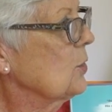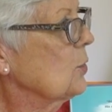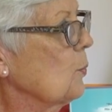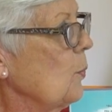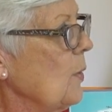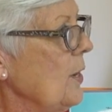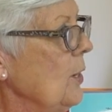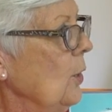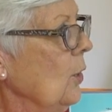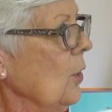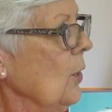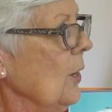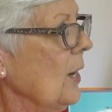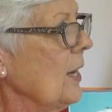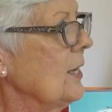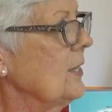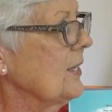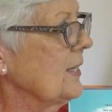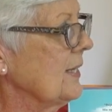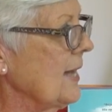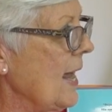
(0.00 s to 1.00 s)
sweeter
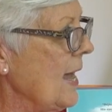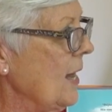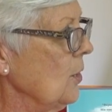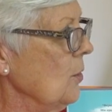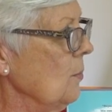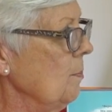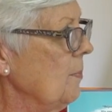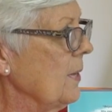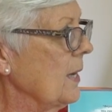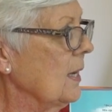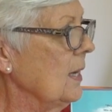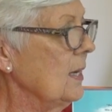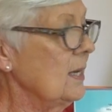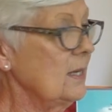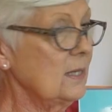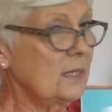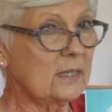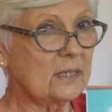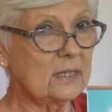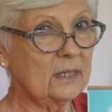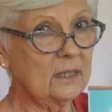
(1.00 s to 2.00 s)
and sadder
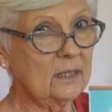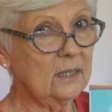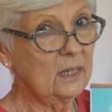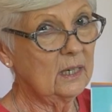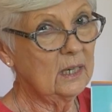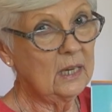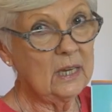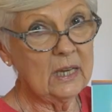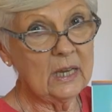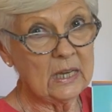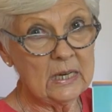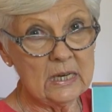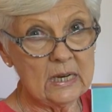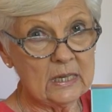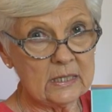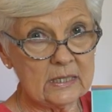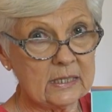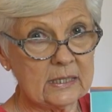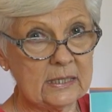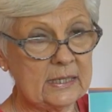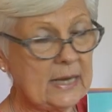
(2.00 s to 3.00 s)
because he
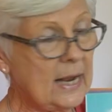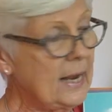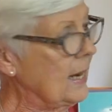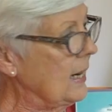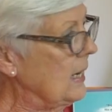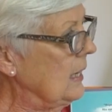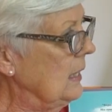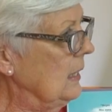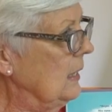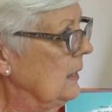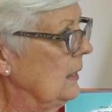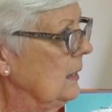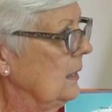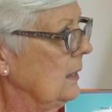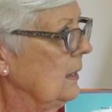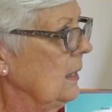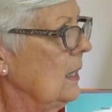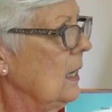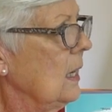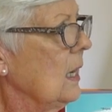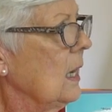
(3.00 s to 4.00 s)
cannot stay.
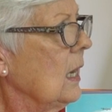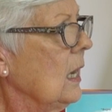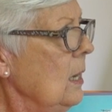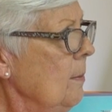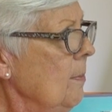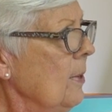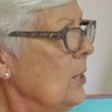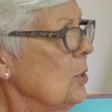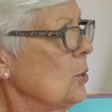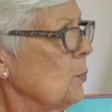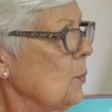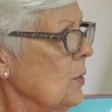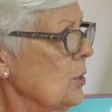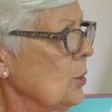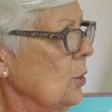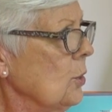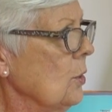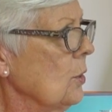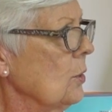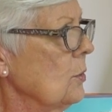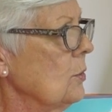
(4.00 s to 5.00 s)
He must
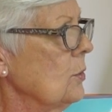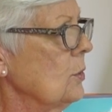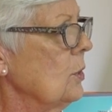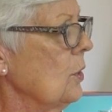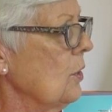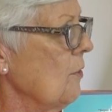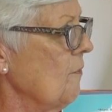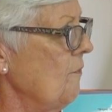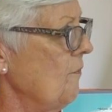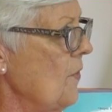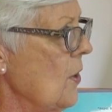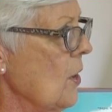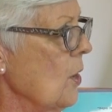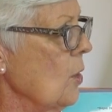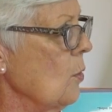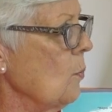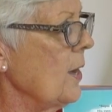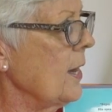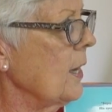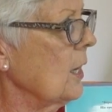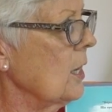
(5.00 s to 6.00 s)
return to the
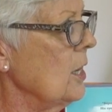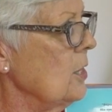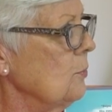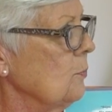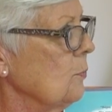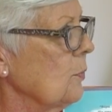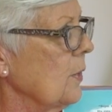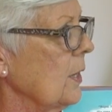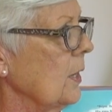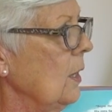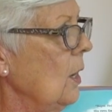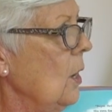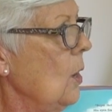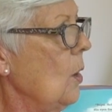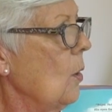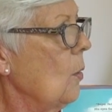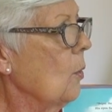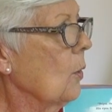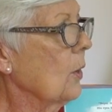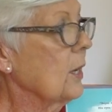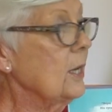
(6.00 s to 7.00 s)
faraway country
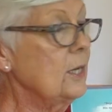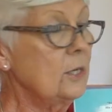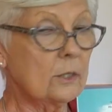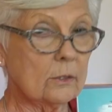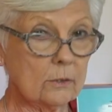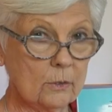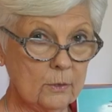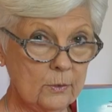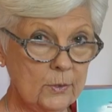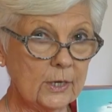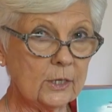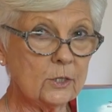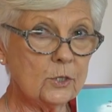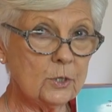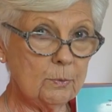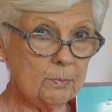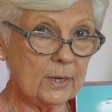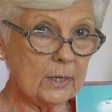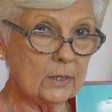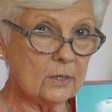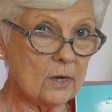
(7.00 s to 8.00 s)
where he's learning to
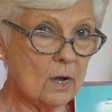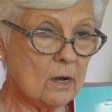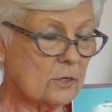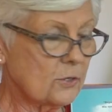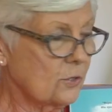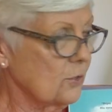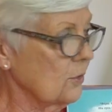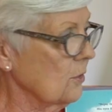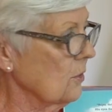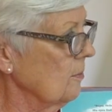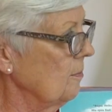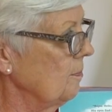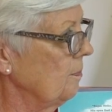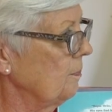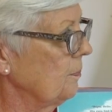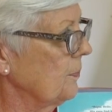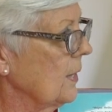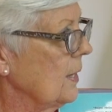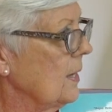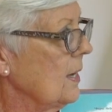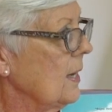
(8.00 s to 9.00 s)
be a doctor.
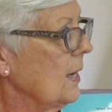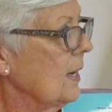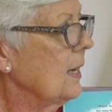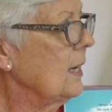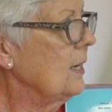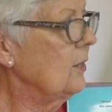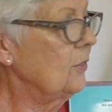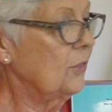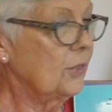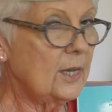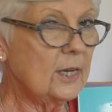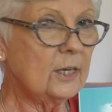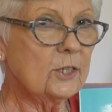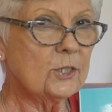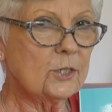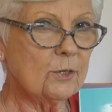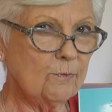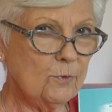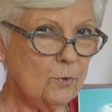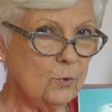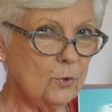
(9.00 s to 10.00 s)
He
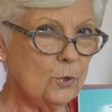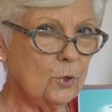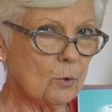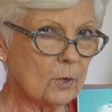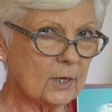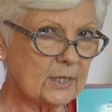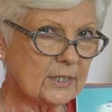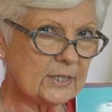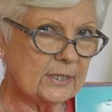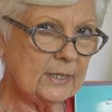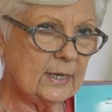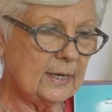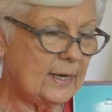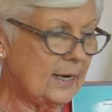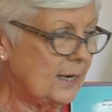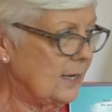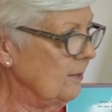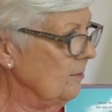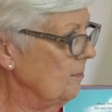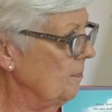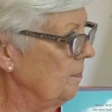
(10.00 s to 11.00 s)
thinks of New York
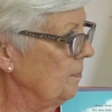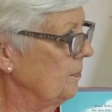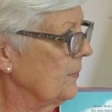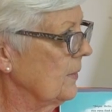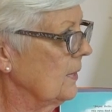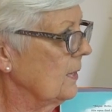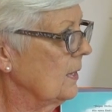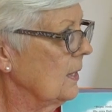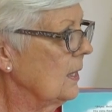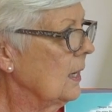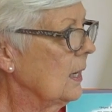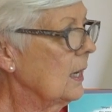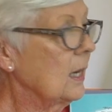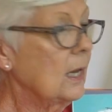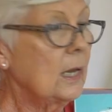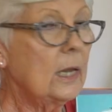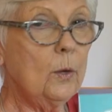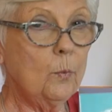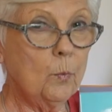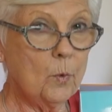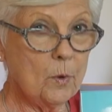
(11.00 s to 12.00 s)
City.
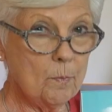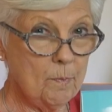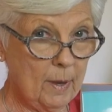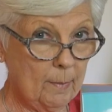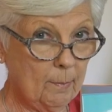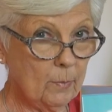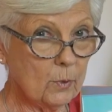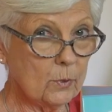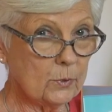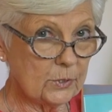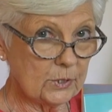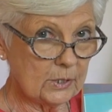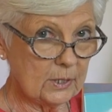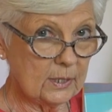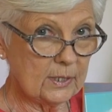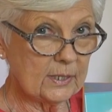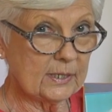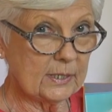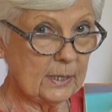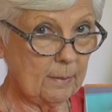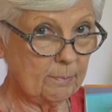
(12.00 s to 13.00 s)
He remembers
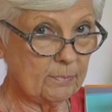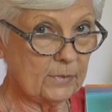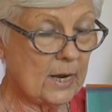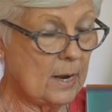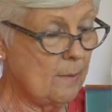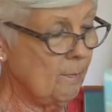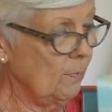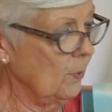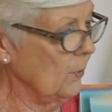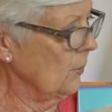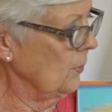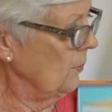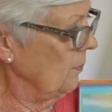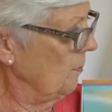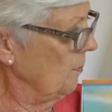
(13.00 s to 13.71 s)
September.